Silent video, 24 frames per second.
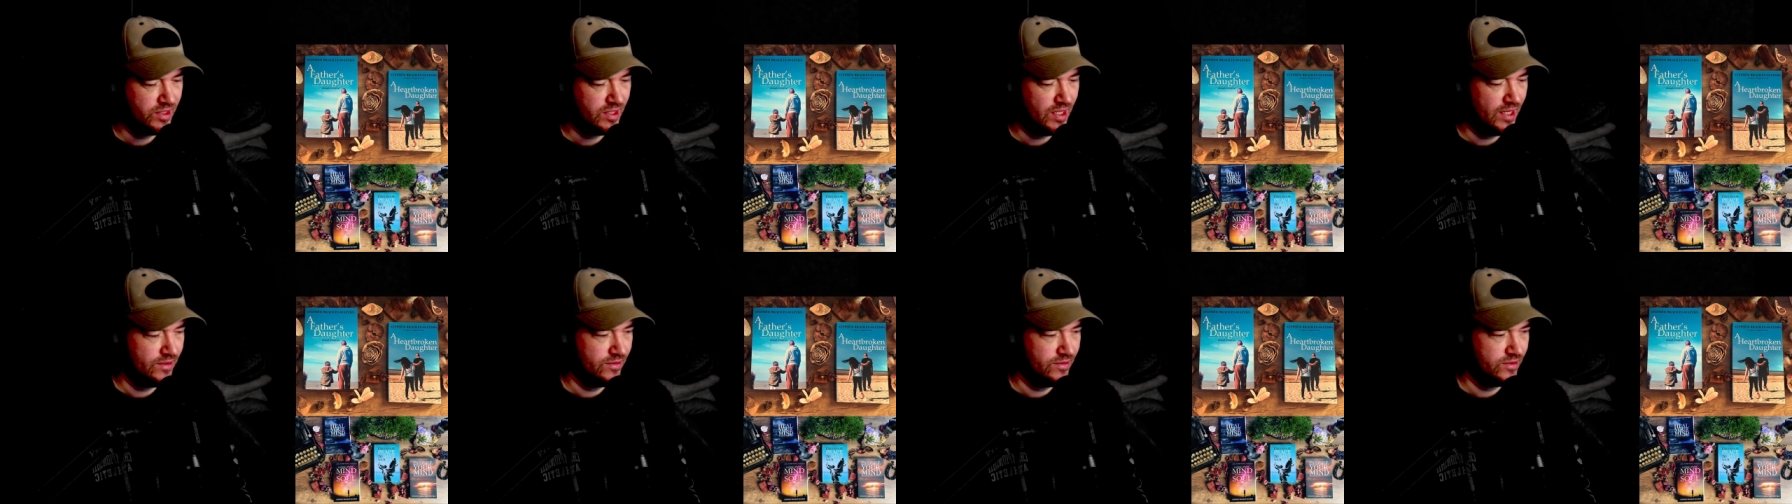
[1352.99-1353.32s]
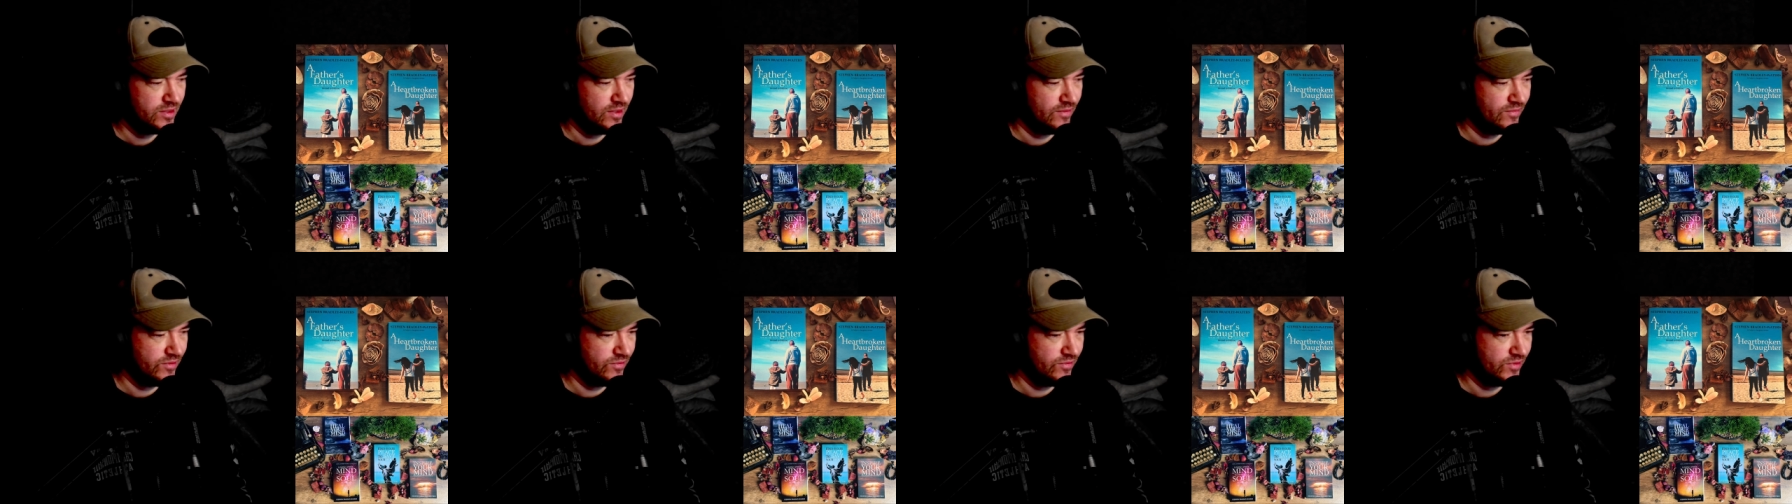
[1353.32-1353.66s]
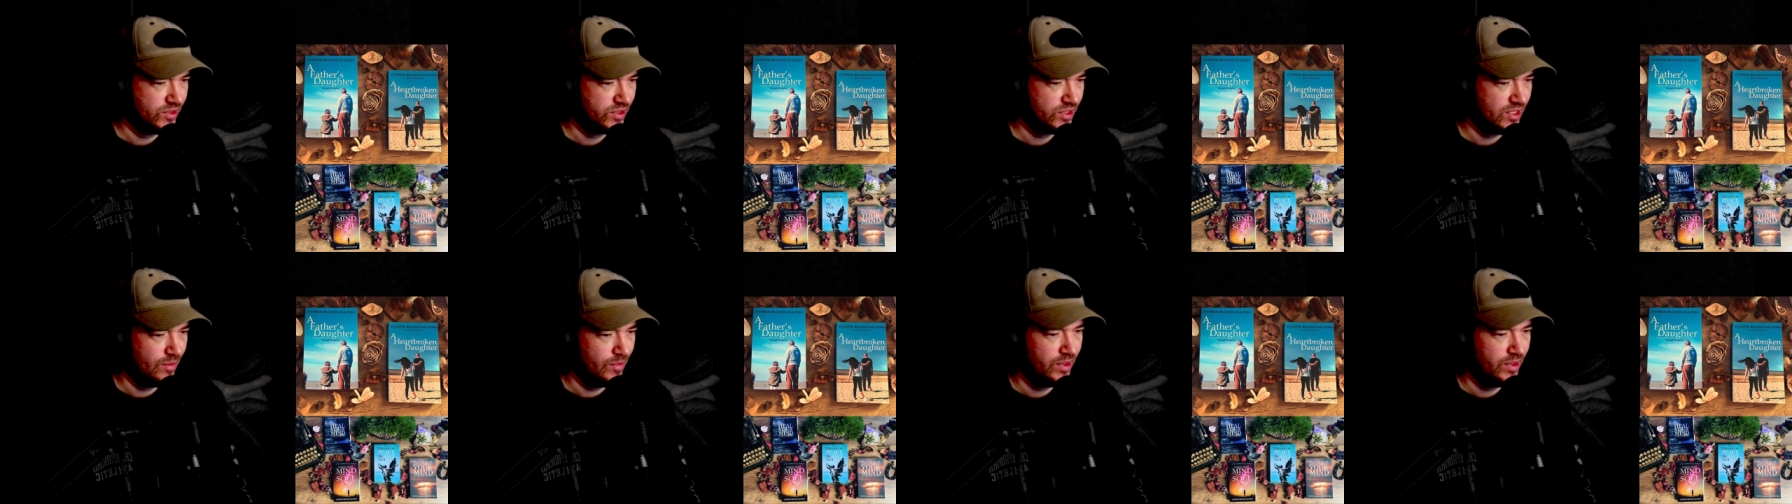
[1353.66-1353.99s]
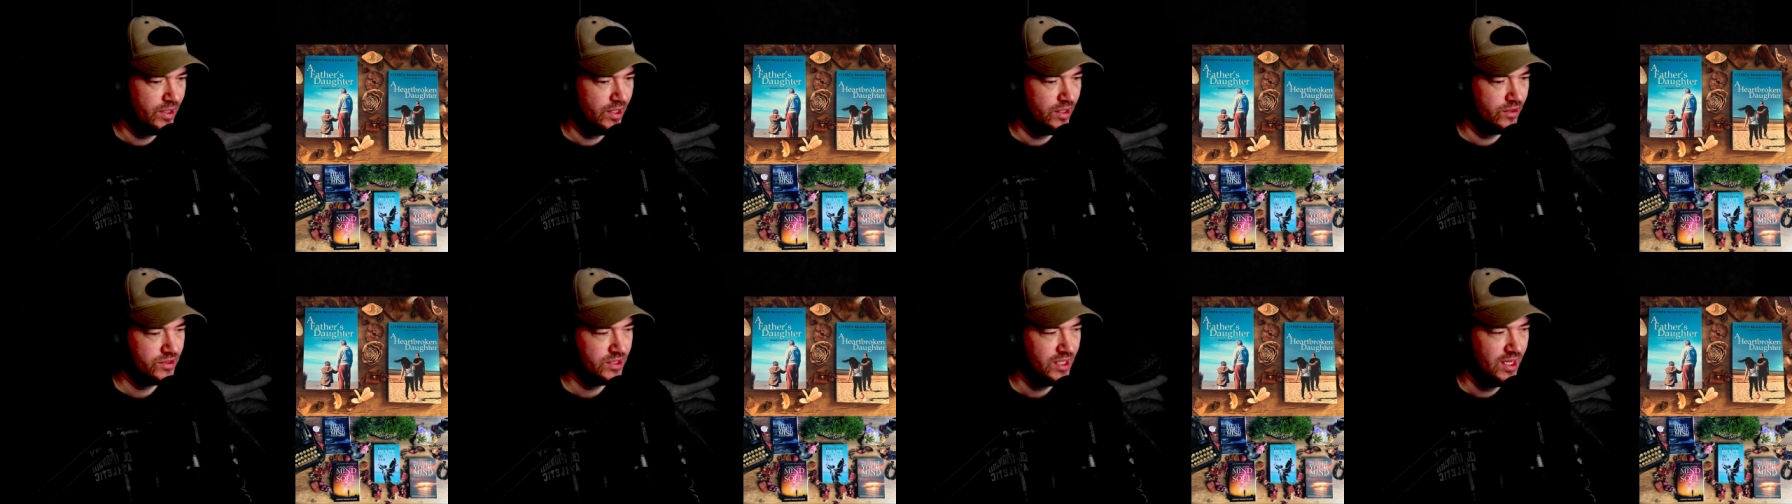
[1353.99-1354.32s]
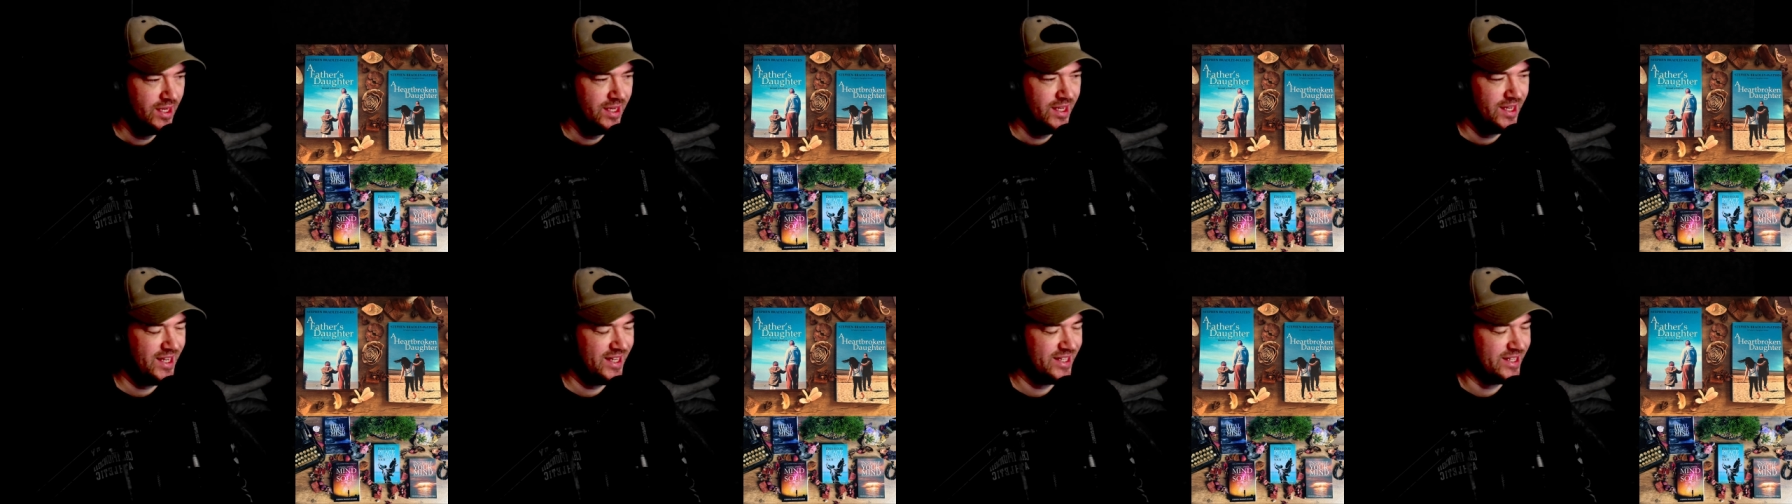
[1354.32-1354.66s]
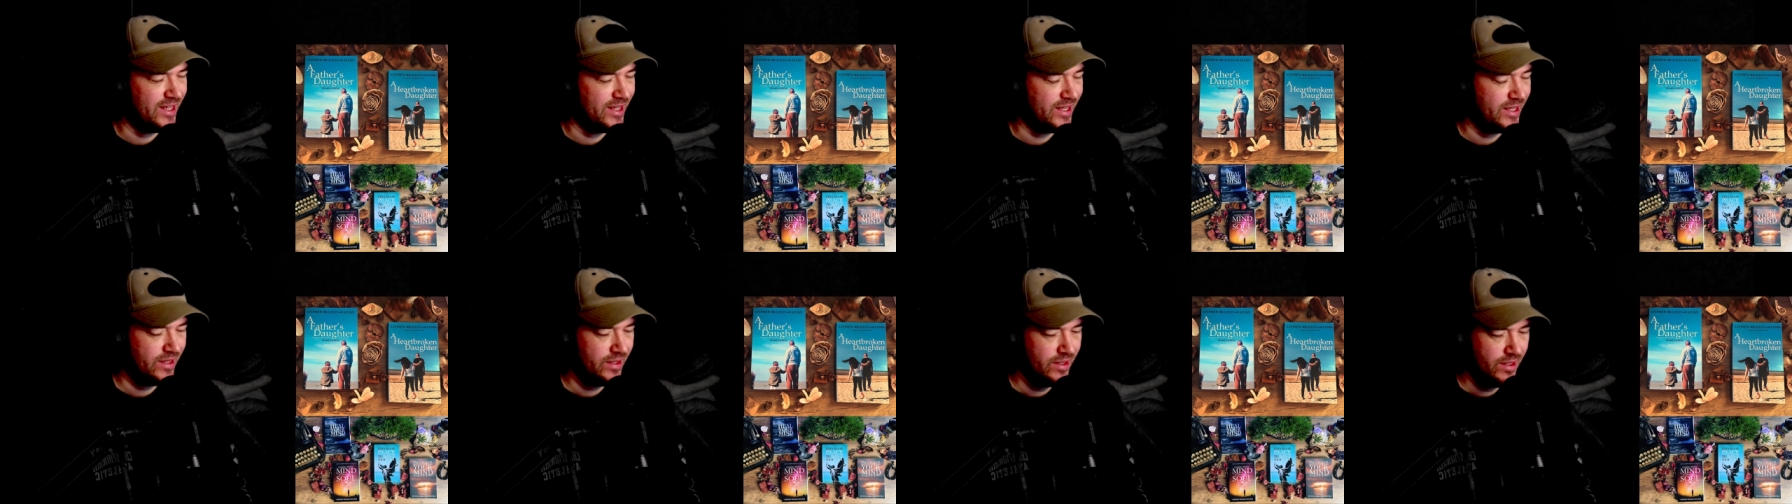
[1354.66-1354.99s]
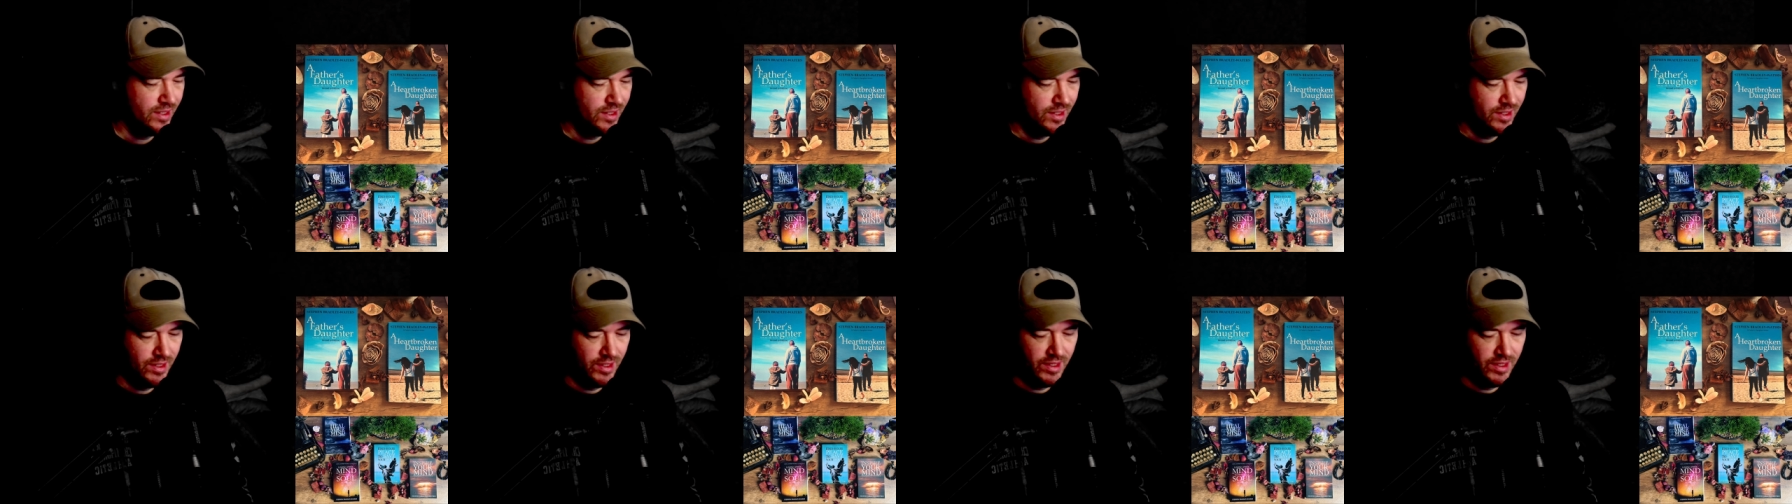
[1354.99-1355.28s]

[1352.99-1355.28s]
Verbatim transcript: to gain something for someone else. I get it.